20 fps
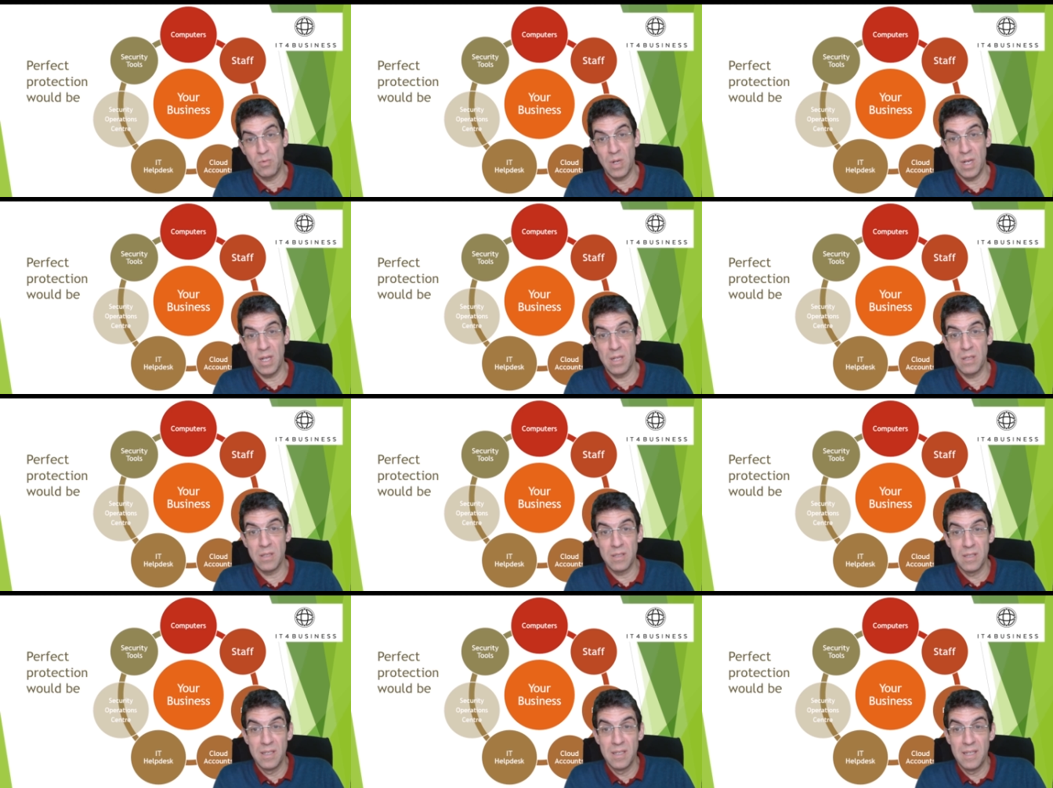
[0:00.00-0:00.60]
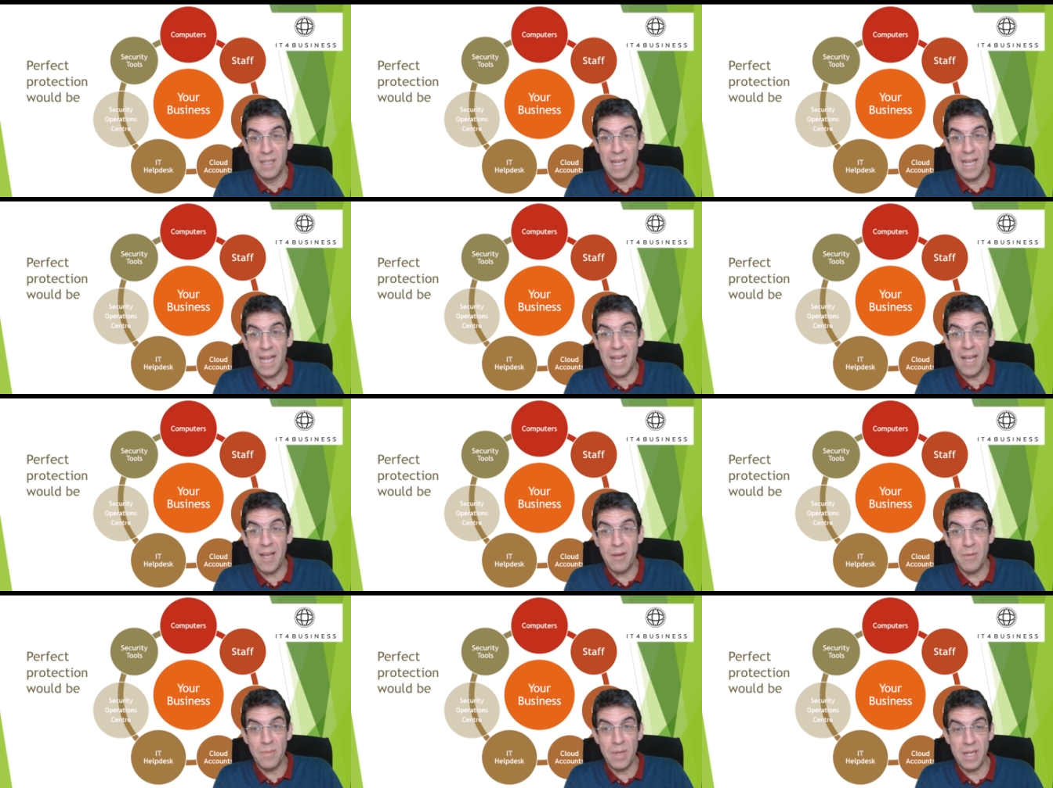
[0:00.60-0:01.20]
Well,
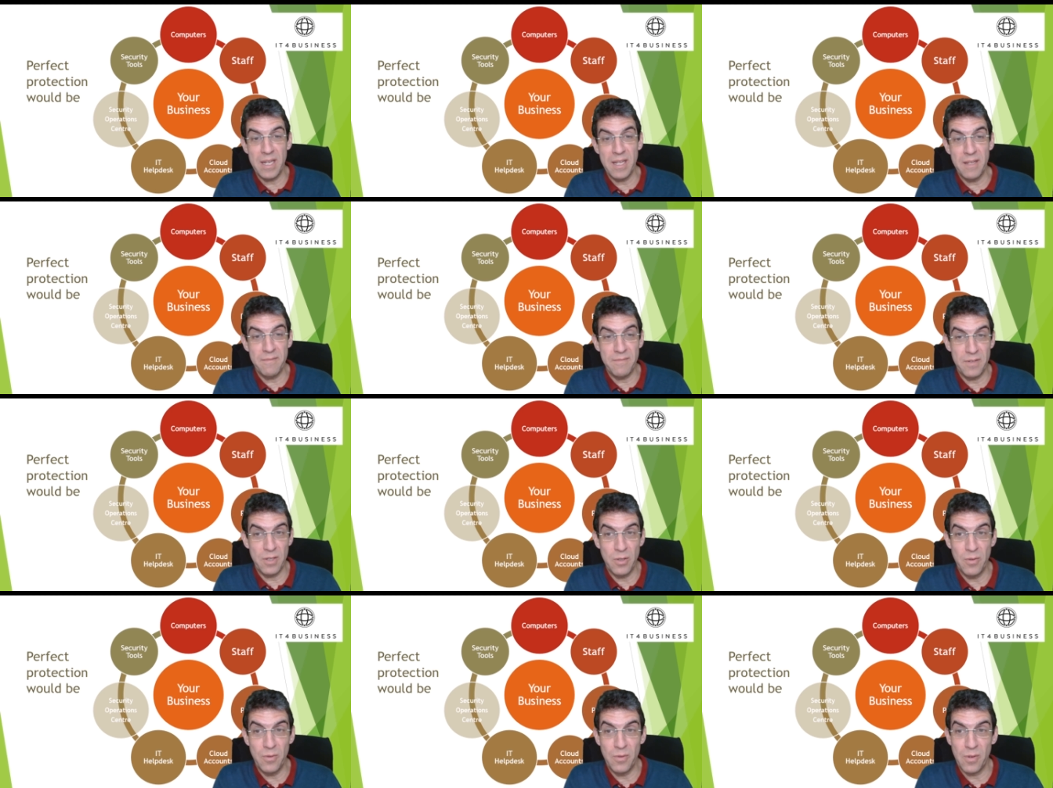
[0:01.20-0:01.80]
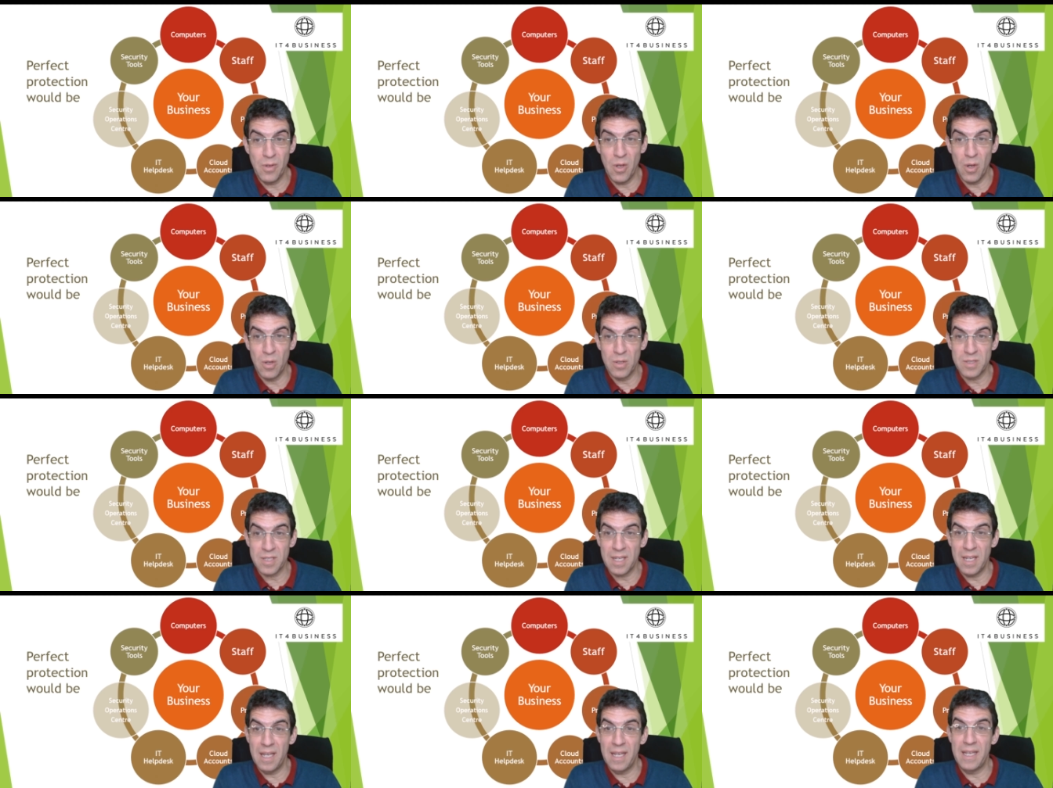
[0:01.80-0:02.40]
how many of you
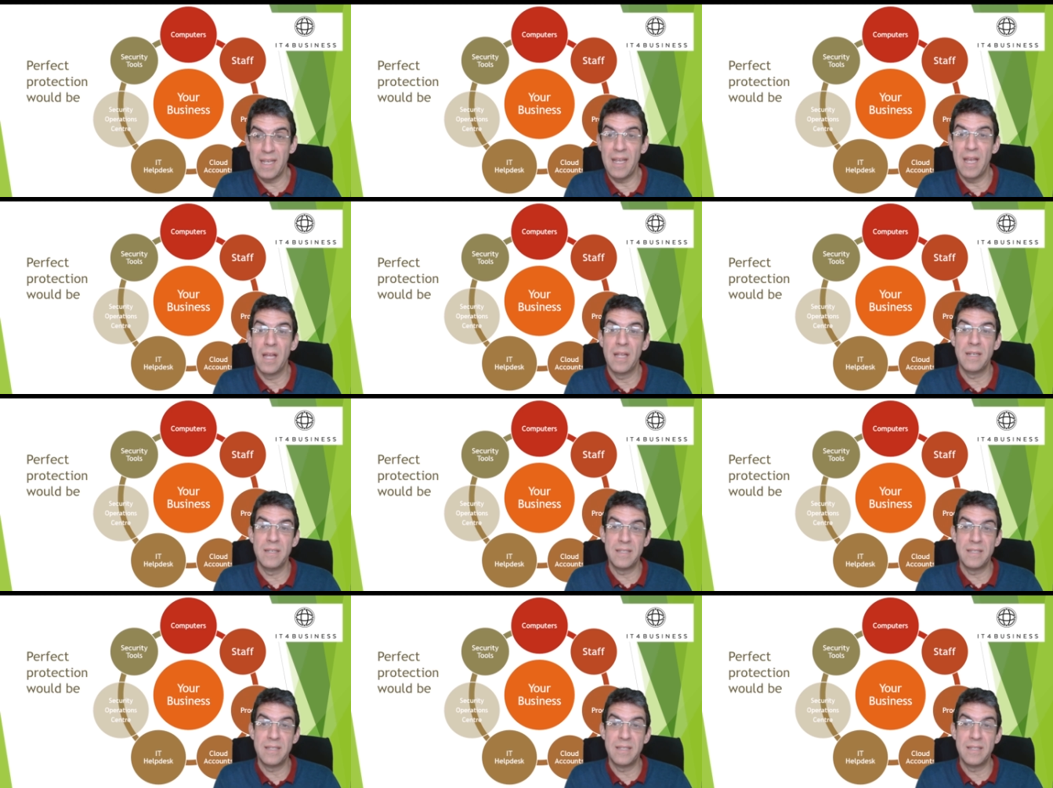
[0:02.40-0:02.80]
got a